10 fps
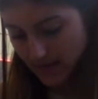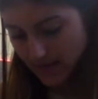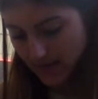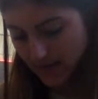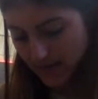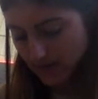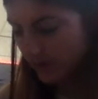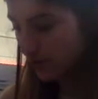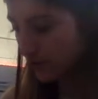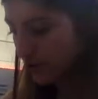add
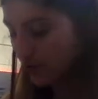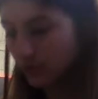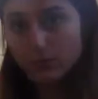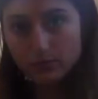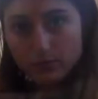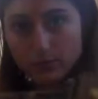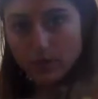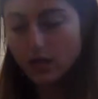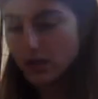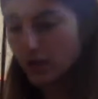glue
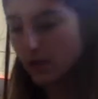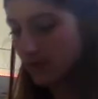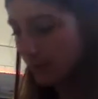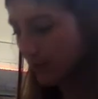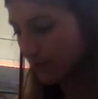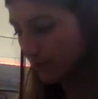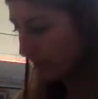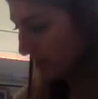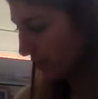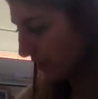along the
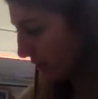perimeter,